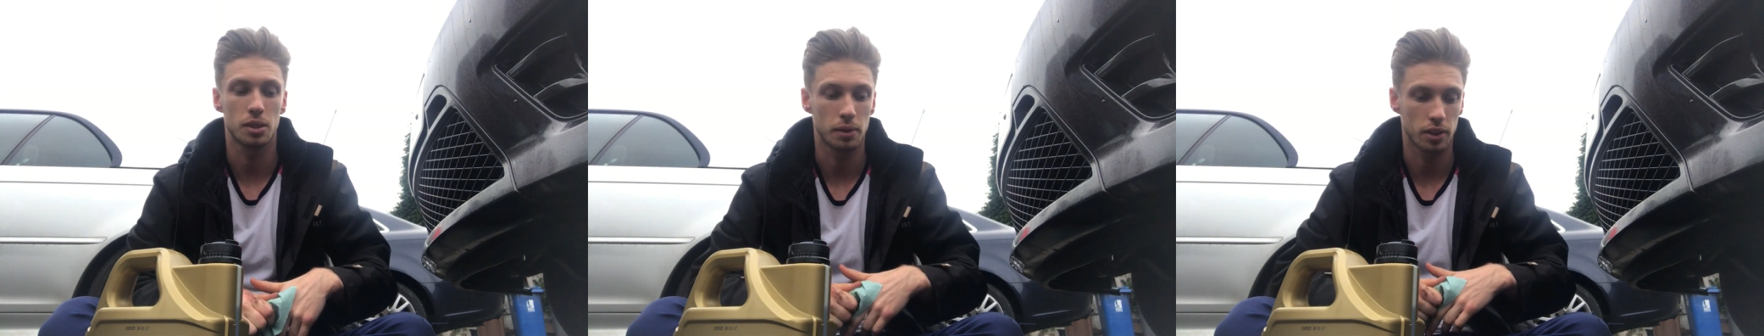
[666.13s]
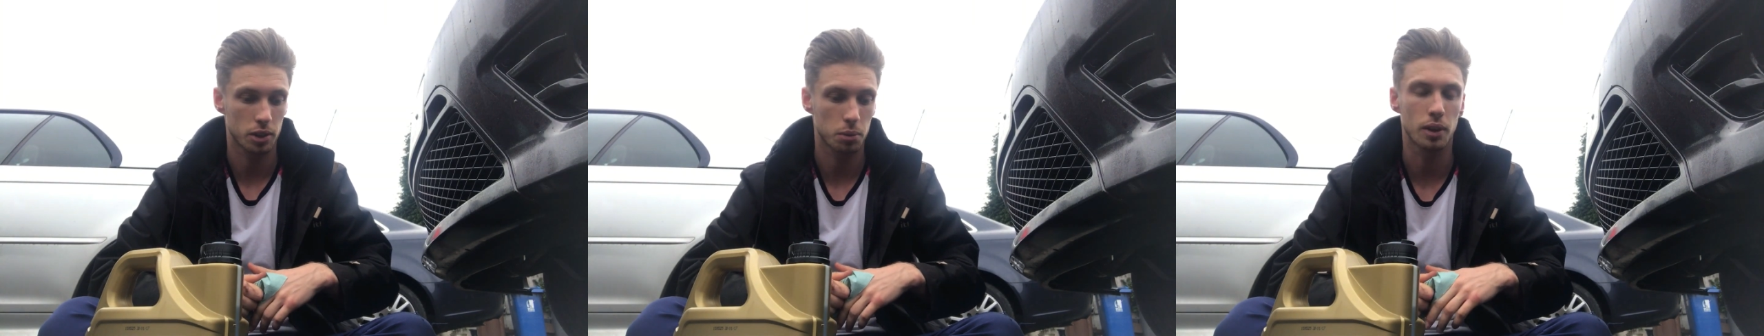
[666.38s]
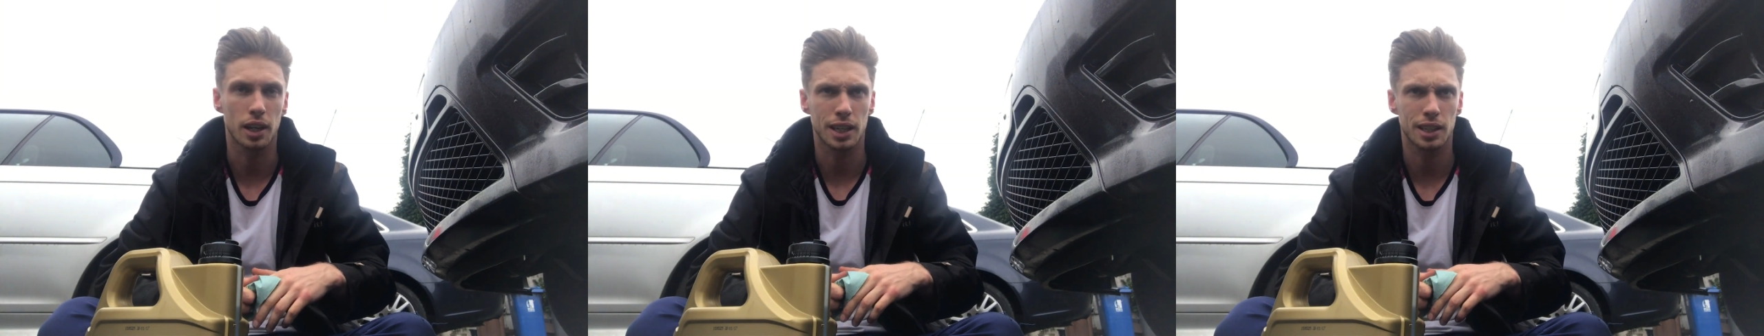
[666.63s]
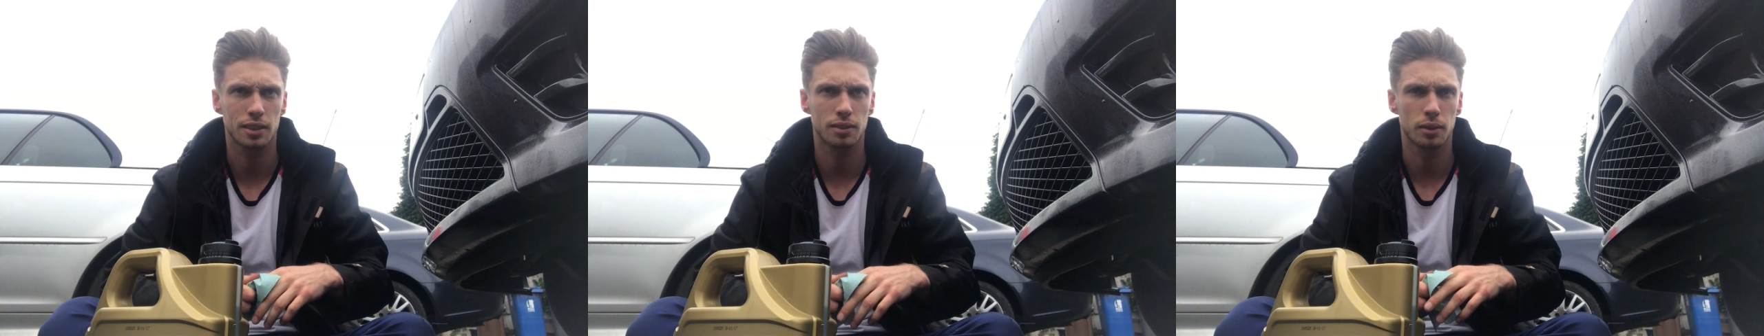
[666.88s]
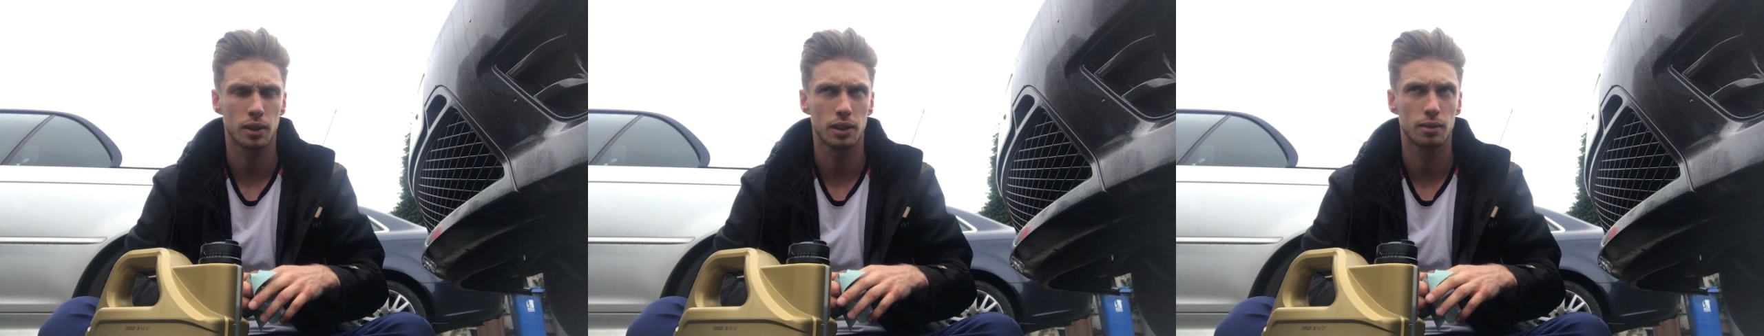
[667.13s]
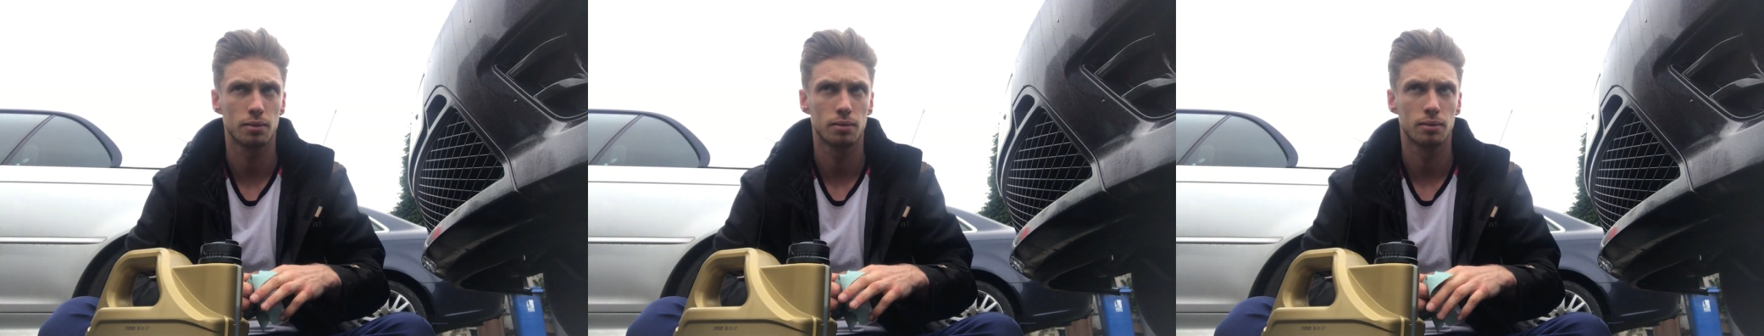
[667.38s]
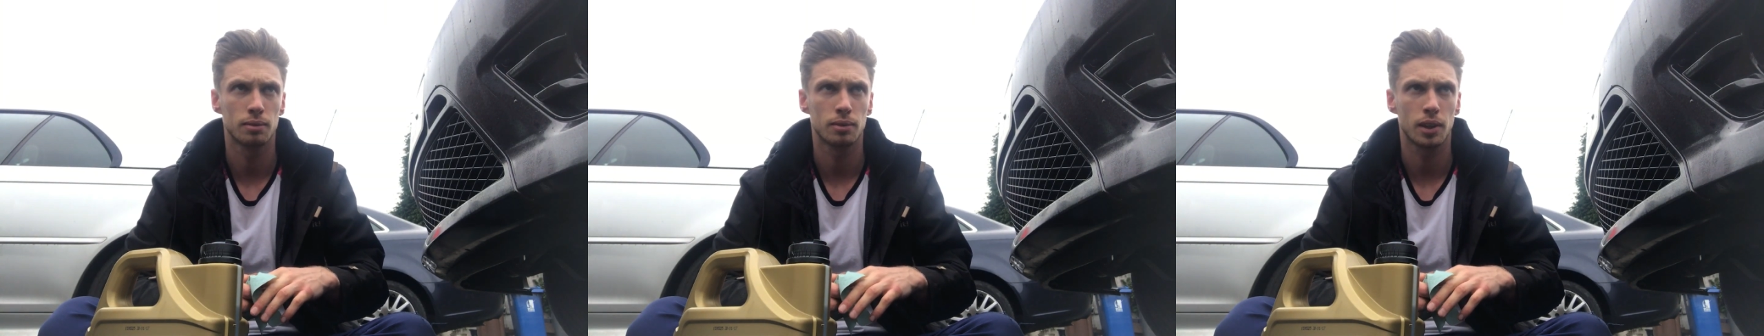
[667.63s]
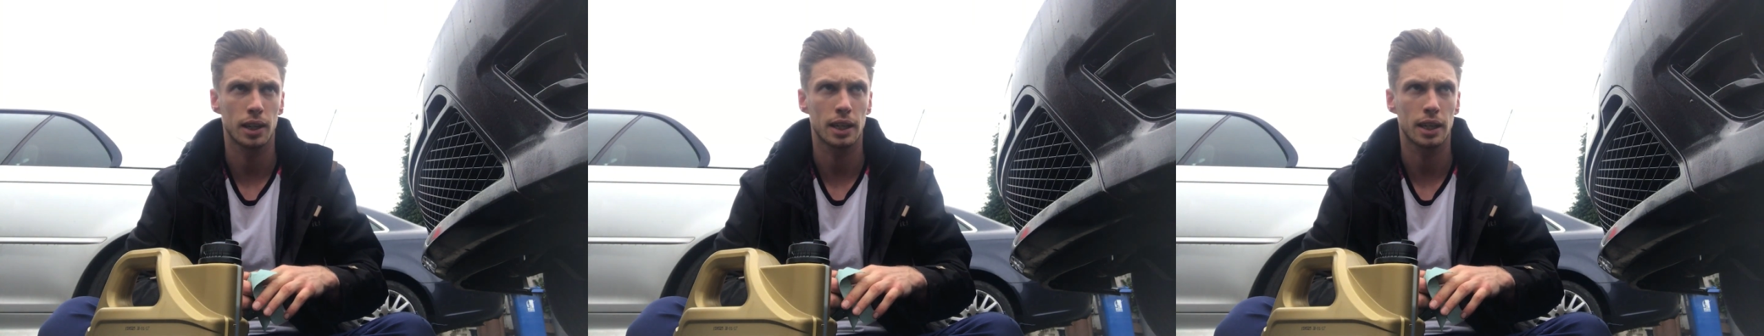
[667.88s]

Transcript: To be honest, well, I, well, I